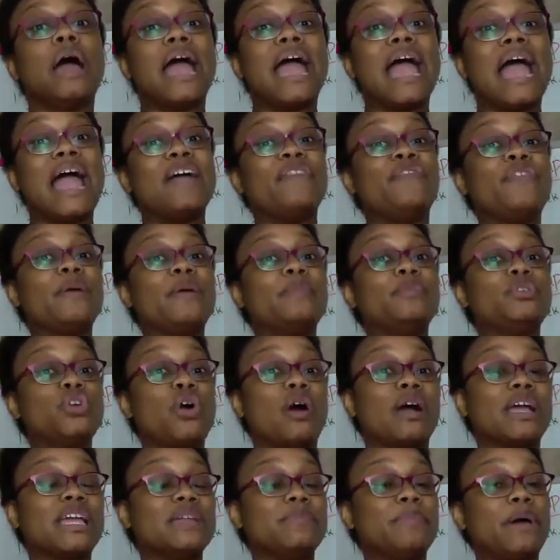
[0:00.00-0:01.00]
if I'm
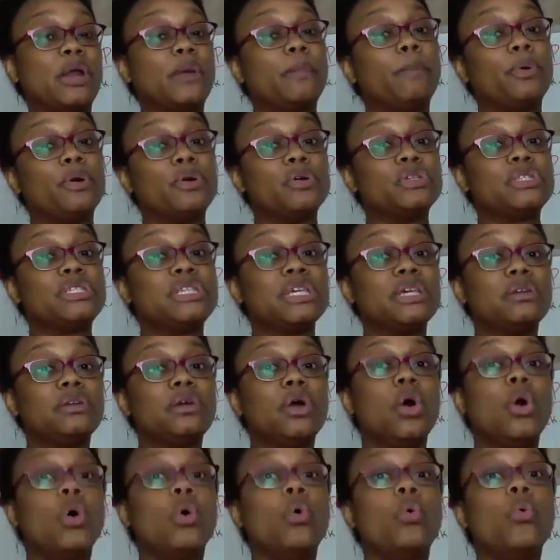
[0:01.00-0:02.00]
talking about a person,
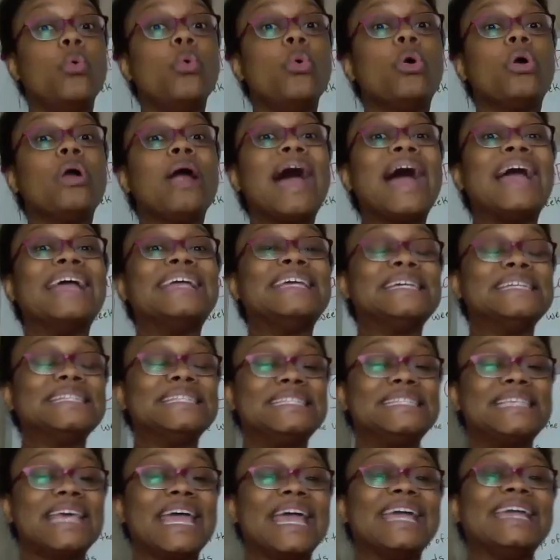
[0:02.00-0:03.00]
or I can
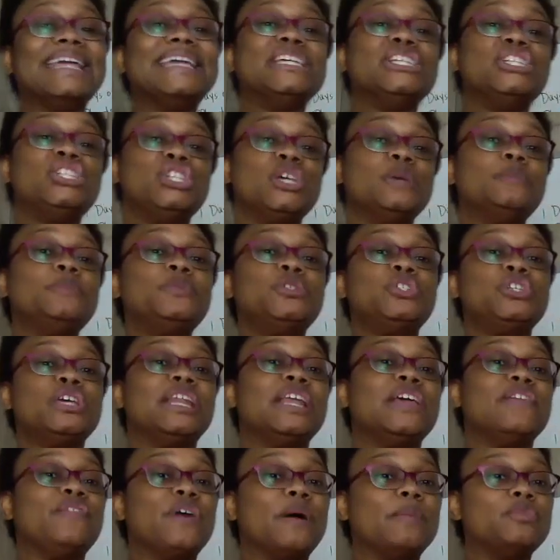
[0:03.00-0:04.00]
say Egyptian
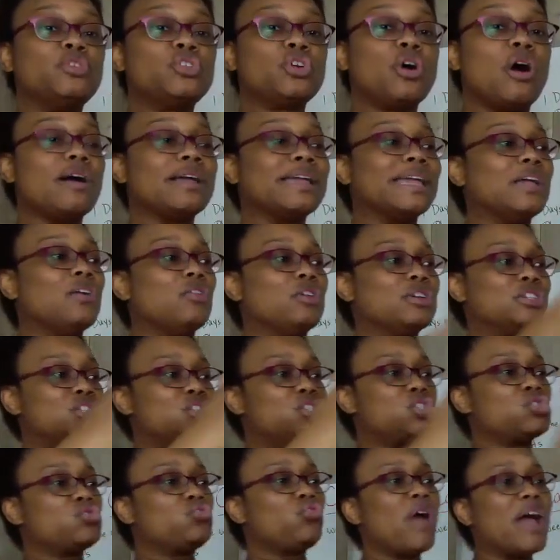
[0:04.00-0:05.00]
if I'm talking and
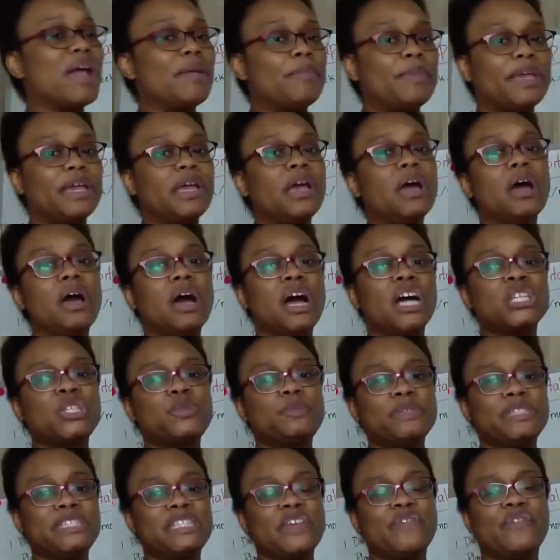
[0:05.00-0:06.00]
describing a
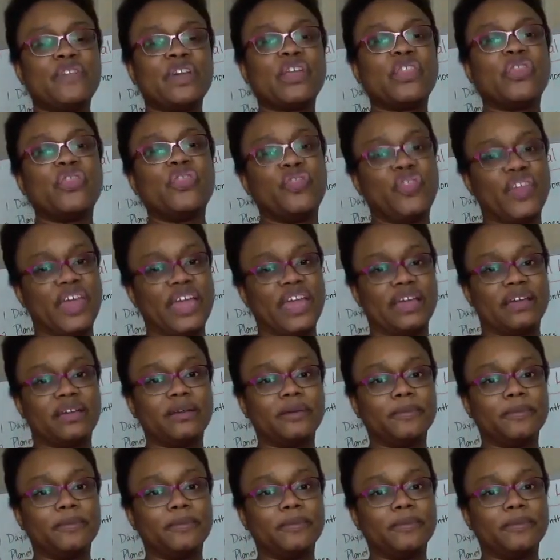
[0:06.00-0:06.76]
specific thing.